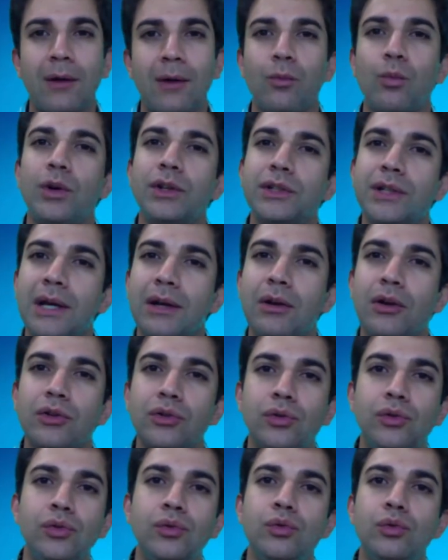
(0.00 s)
What can I
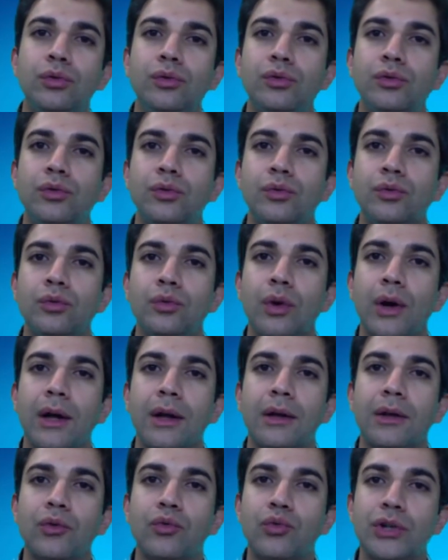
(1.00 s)
do to
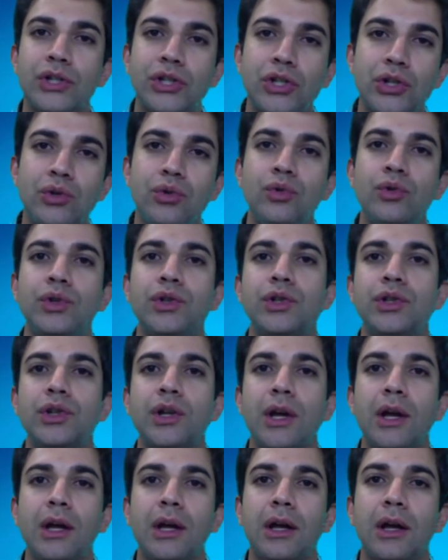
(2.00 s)
reduce
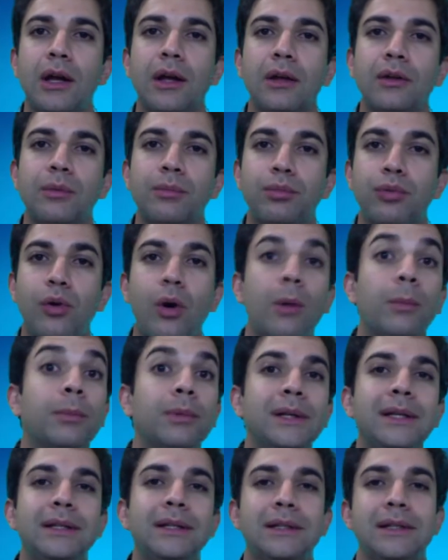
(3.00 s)
the
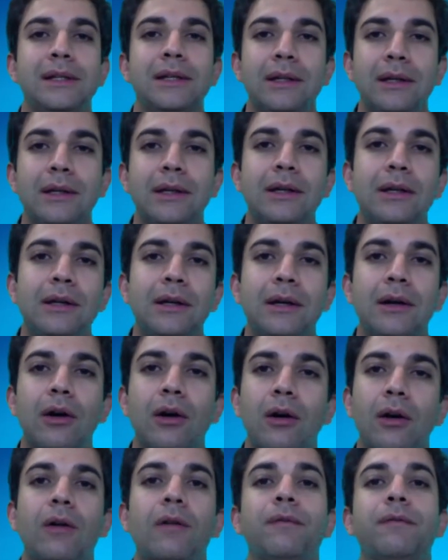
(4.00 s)
probability
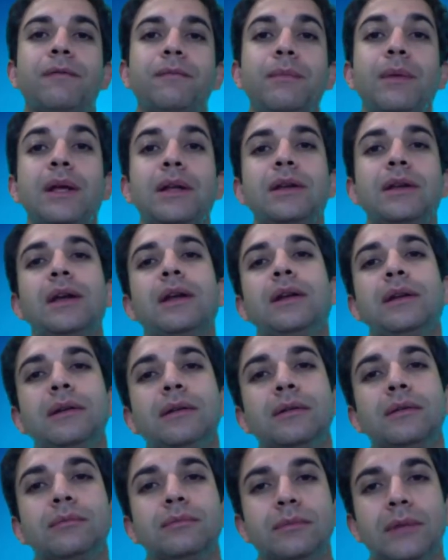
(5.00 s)
of me
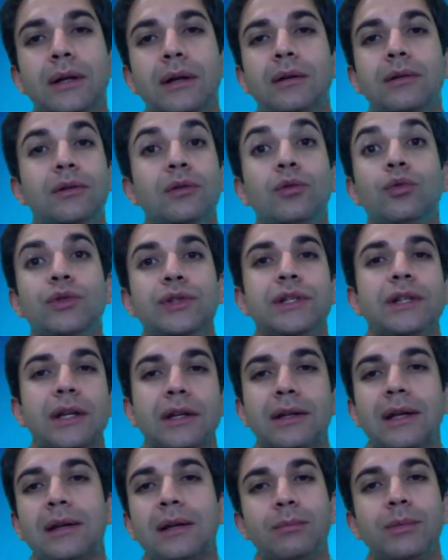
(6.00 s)
losing
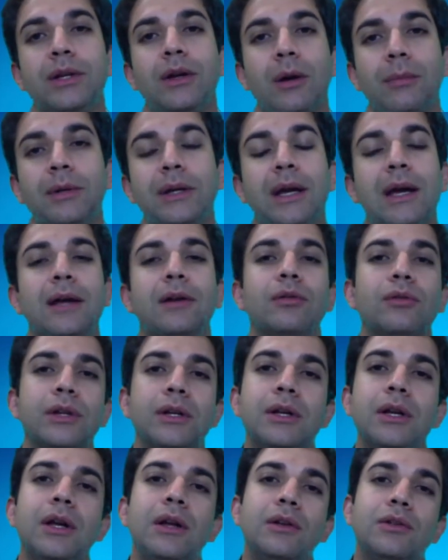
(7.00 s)
it and becoming
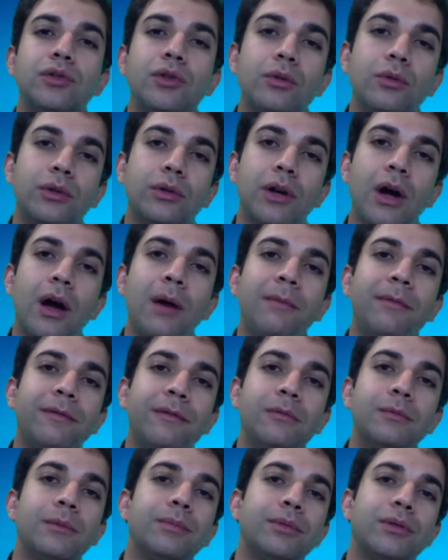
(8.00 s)
angry? So come
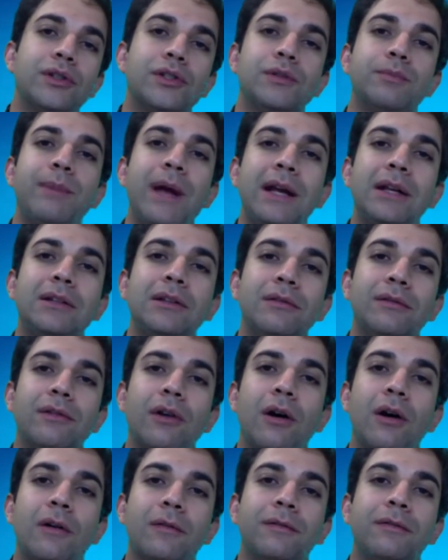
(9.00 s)
from a perspective
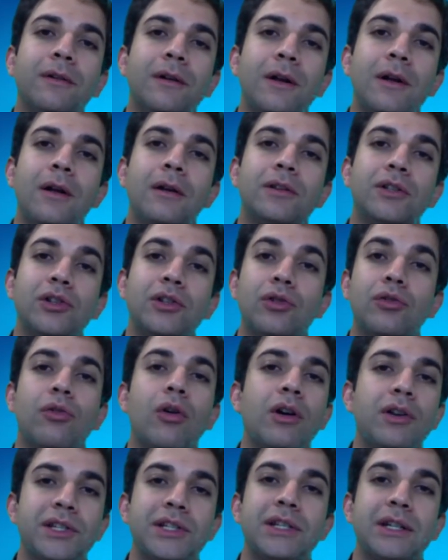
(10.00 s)
of
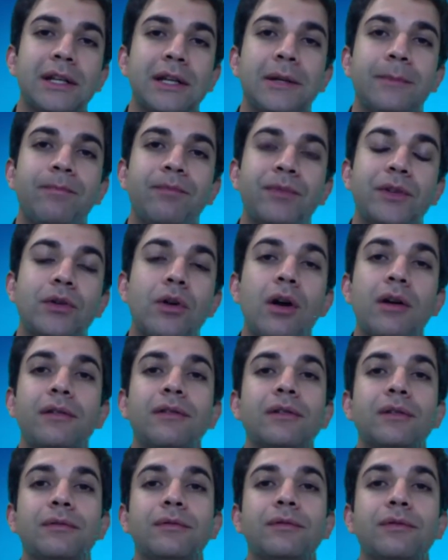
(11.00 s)
curiosity rather
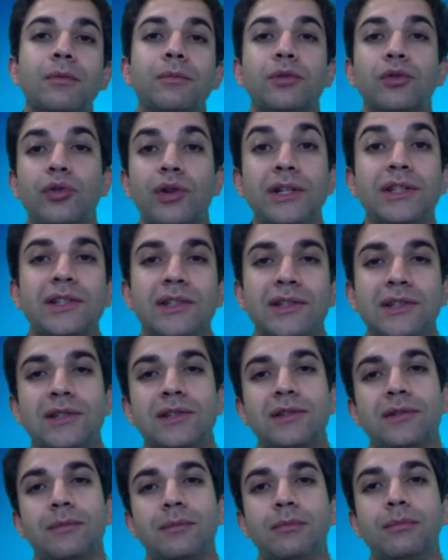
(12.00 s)
than from
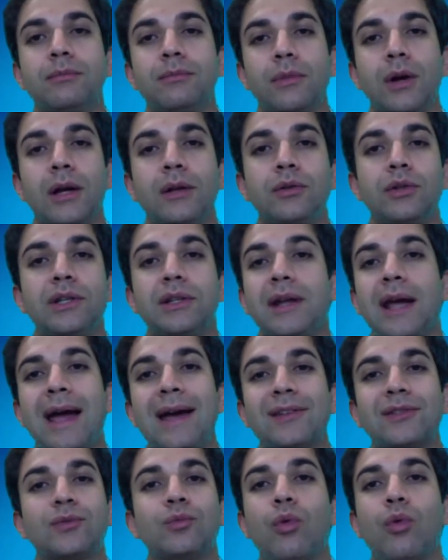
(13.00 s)
criticism, right? You can
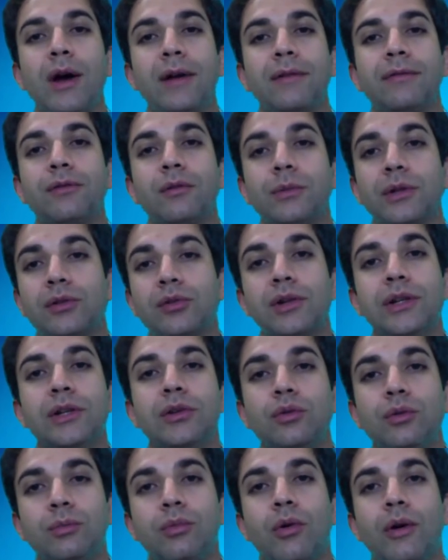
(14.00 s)
ask why from a
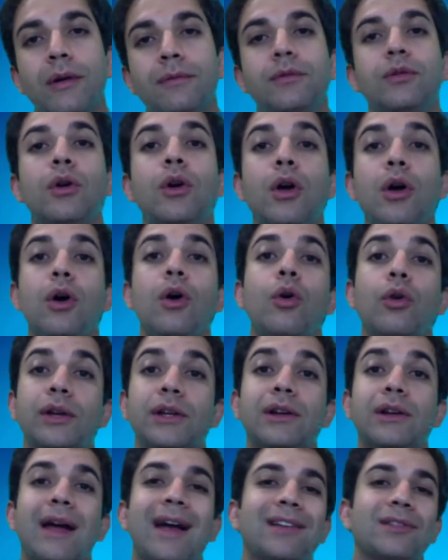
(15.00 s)
critical point of view, or you
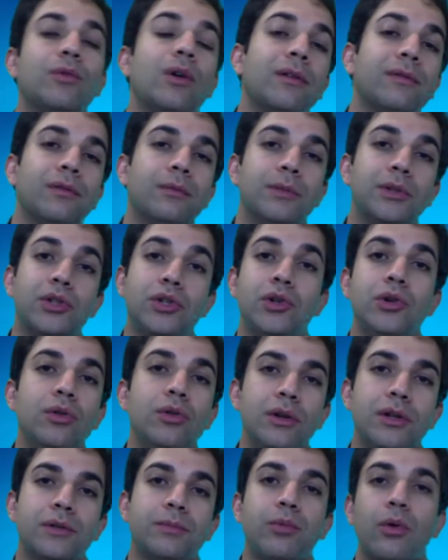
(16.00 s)
can ask why from a
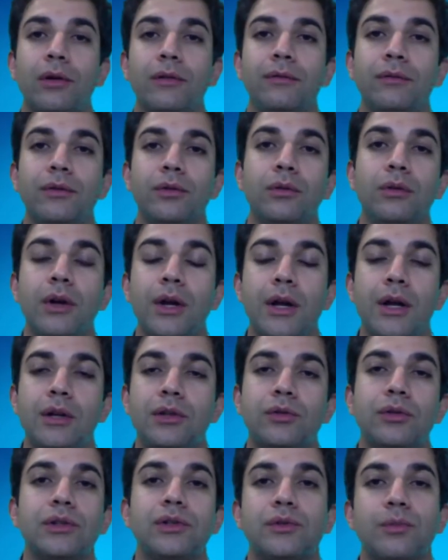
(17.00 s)
curious point of view.
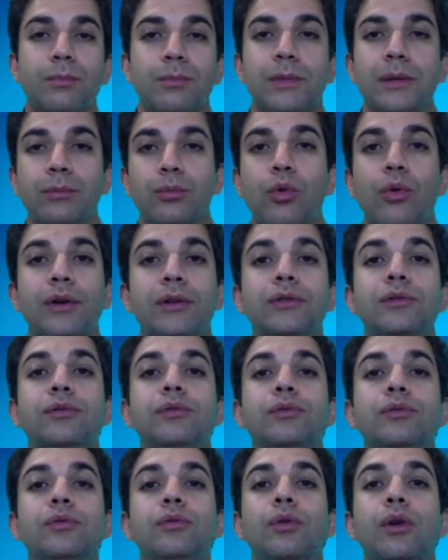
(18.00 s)
So it's important
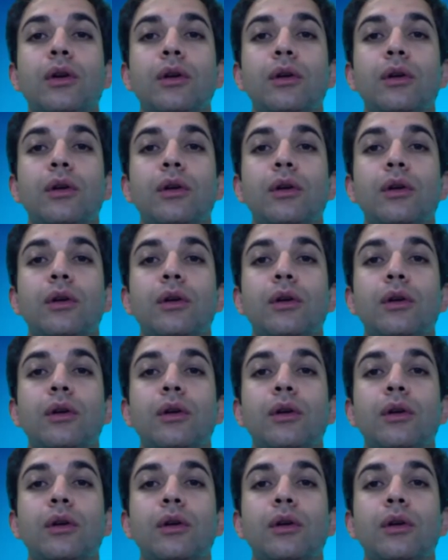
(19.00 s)
to